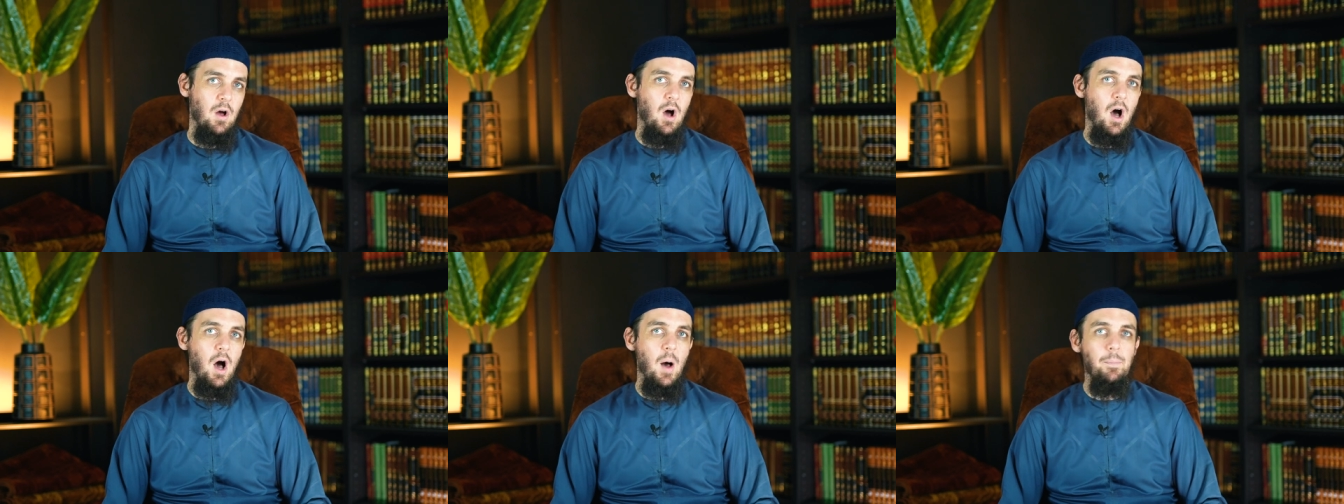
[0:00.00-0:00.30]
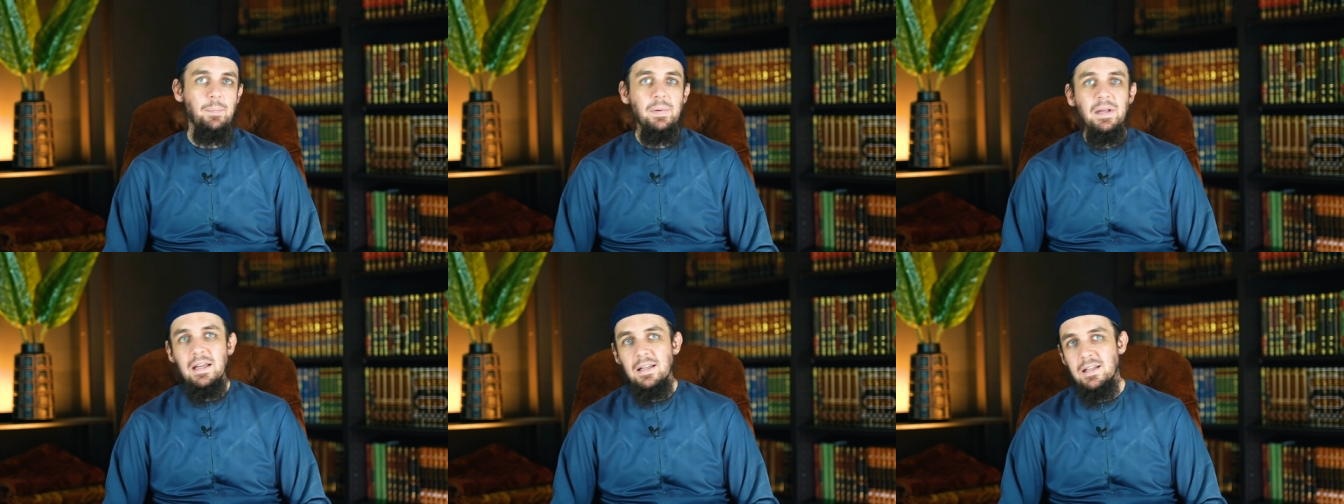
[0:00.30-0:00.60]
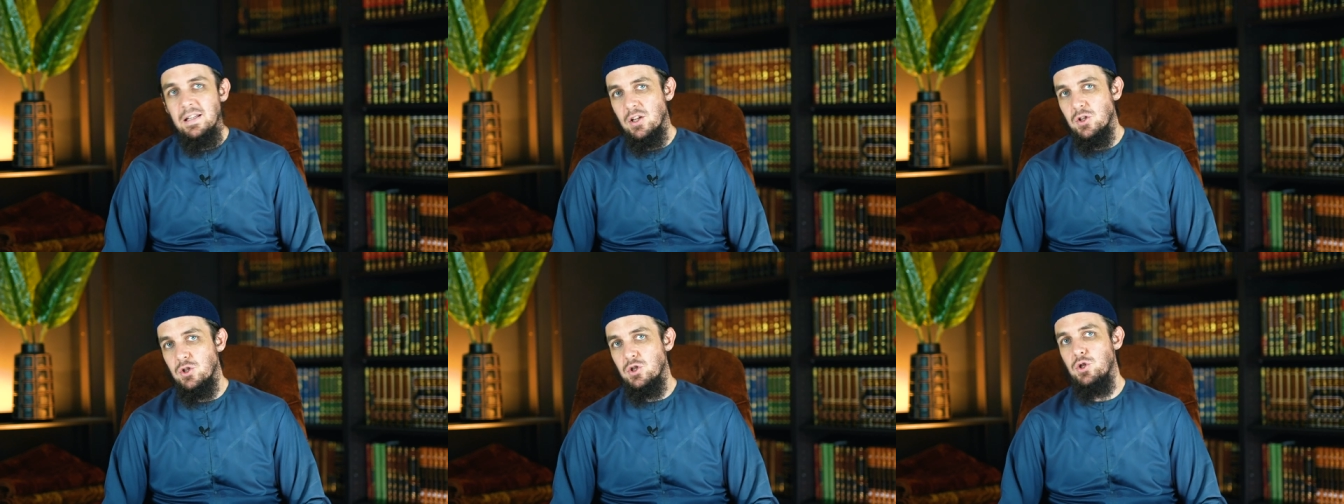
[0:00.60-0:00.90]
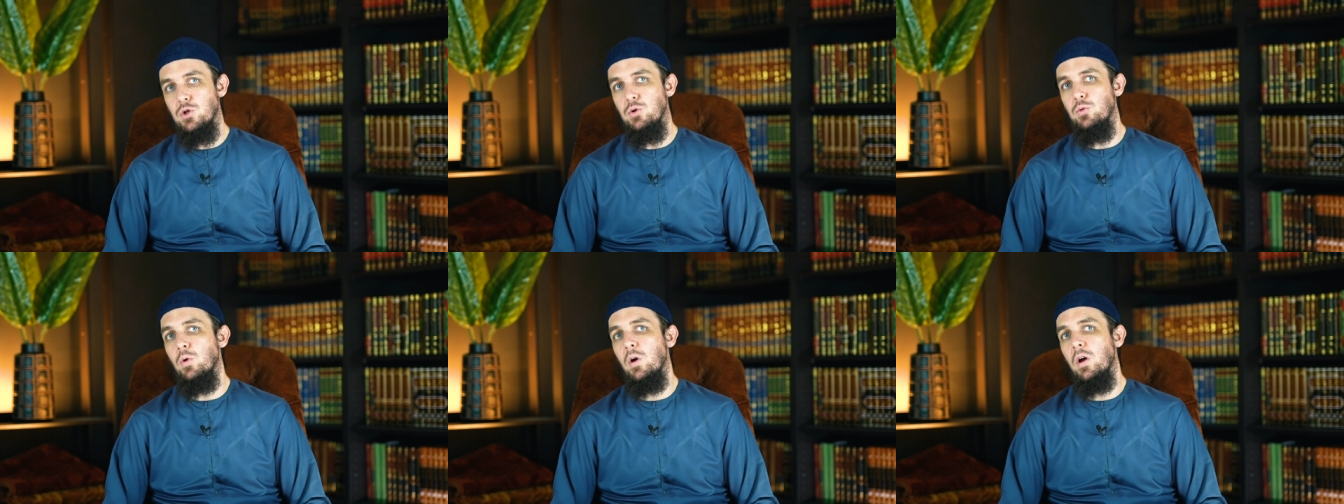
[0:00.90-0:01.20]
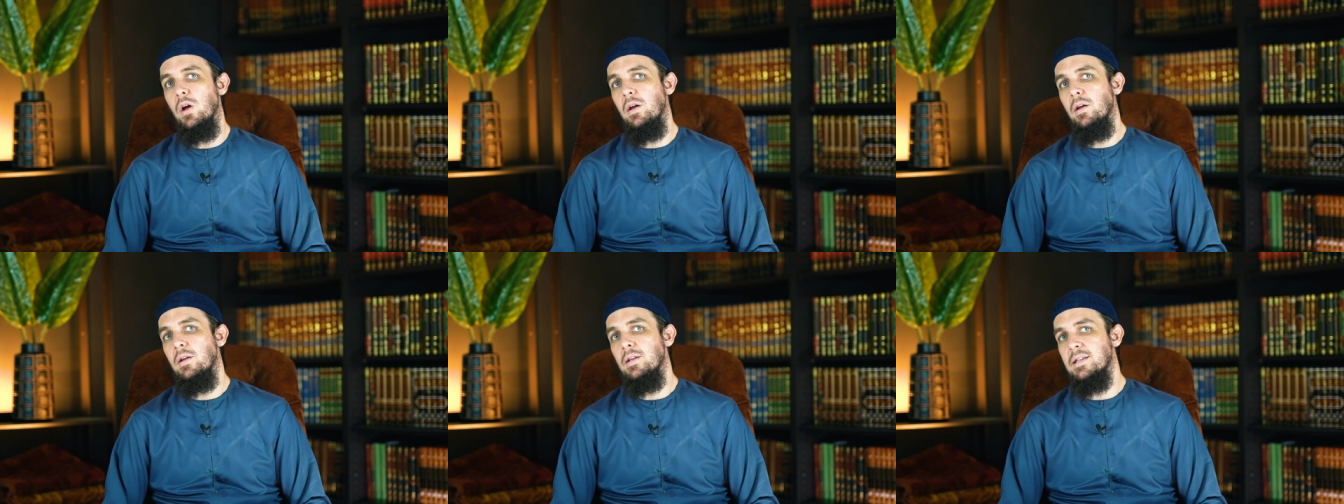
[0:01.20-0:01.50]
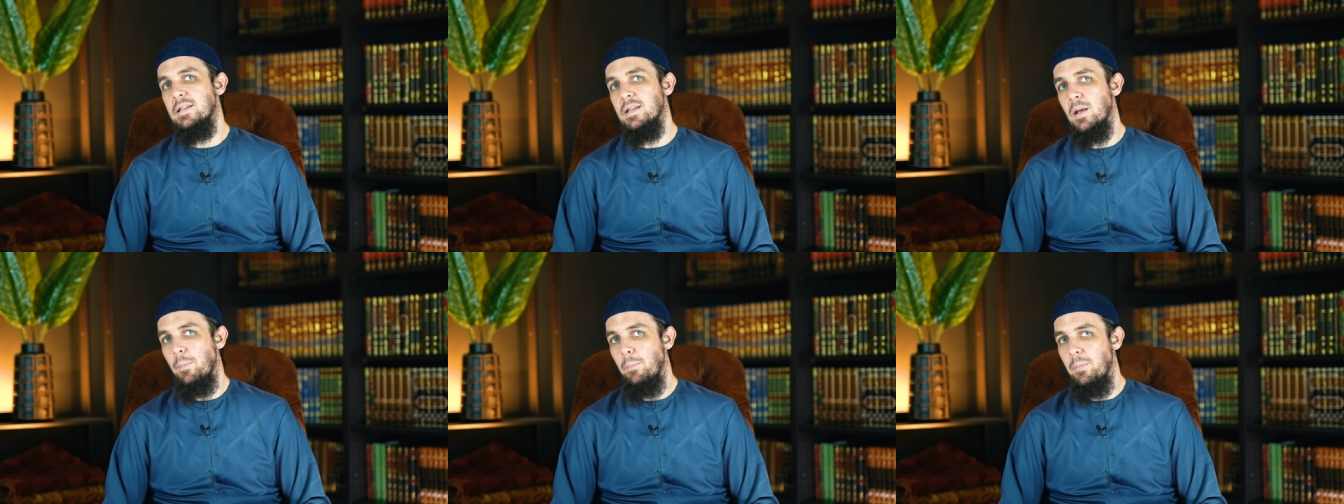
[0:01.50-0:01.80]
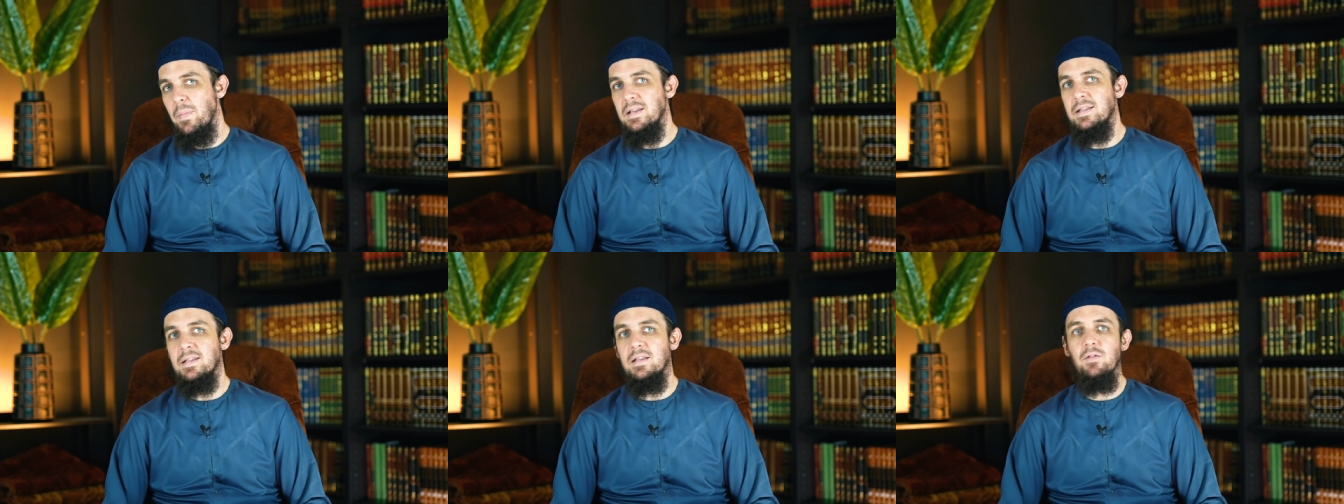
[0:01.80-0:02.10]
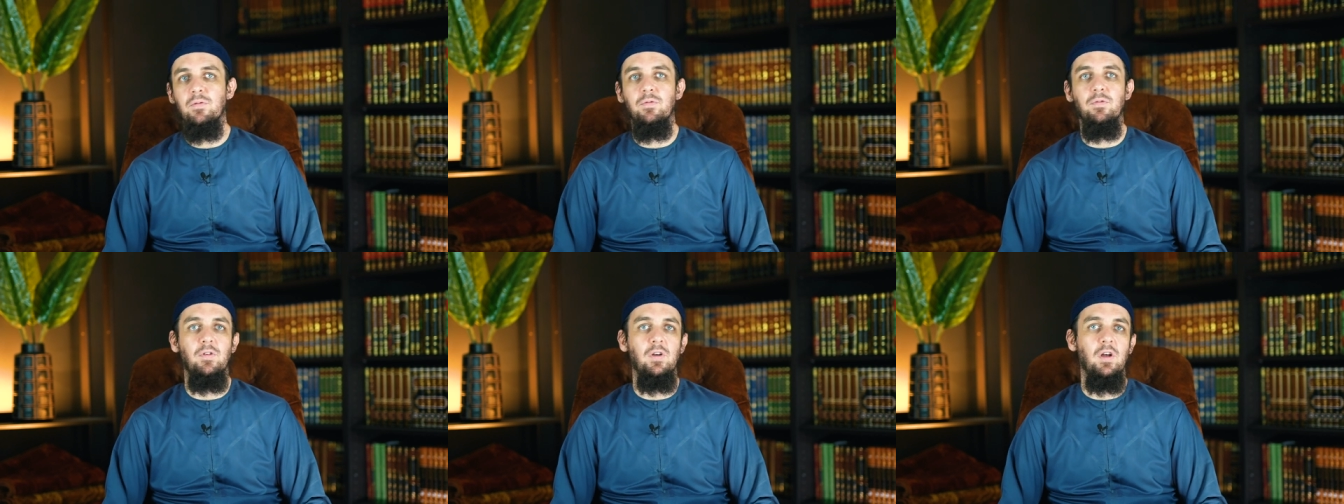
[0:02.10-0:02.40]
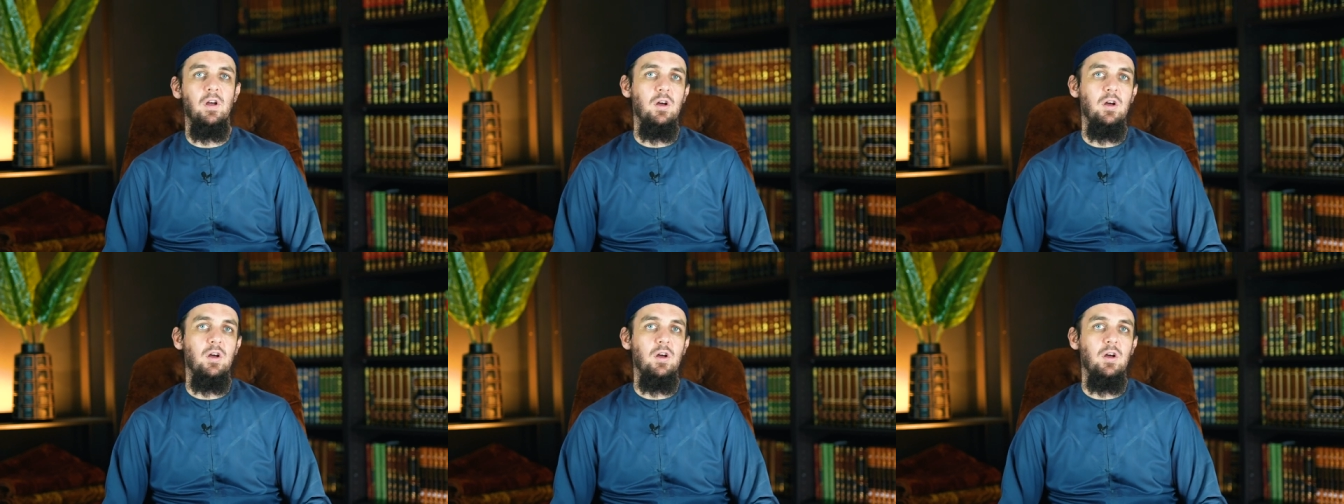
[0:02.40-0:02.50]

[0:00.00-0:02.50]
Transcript: obedient to you, submissive,